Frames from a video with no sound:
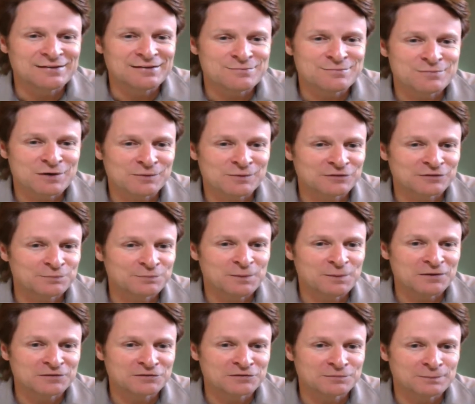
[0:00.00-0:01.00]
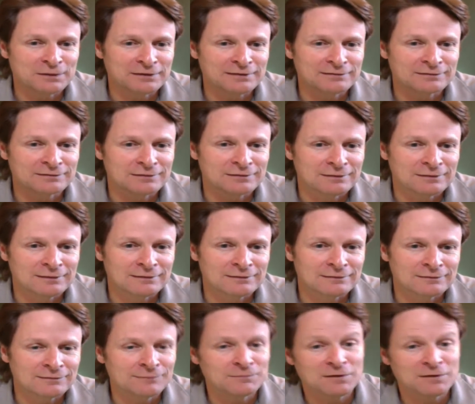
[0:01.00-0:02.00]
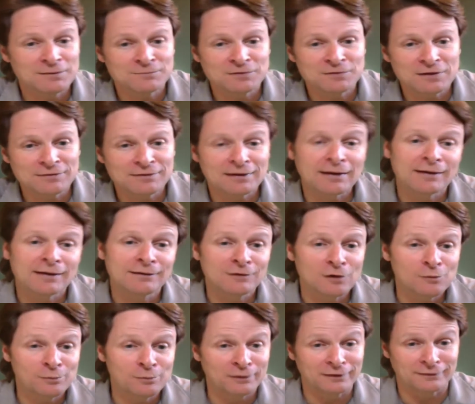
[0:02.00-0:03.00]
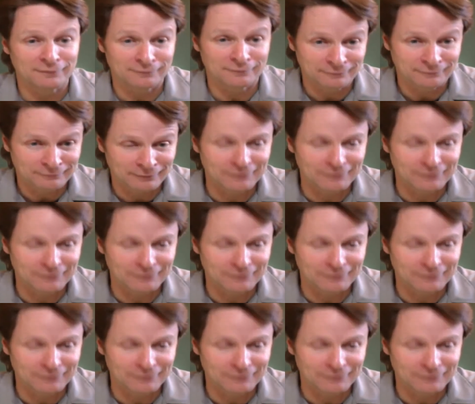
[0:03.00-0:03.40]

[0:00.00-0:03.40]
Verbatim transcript: But when spirit speaks, sometimes I think I know better.